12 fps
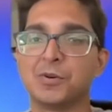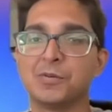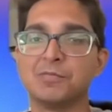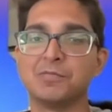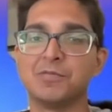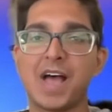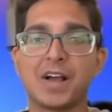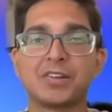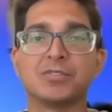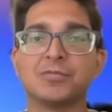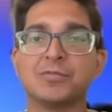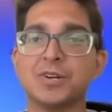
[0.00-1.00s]
from
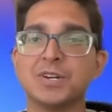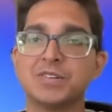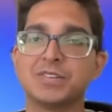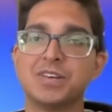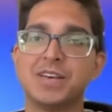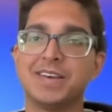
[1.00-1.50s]
Xverse.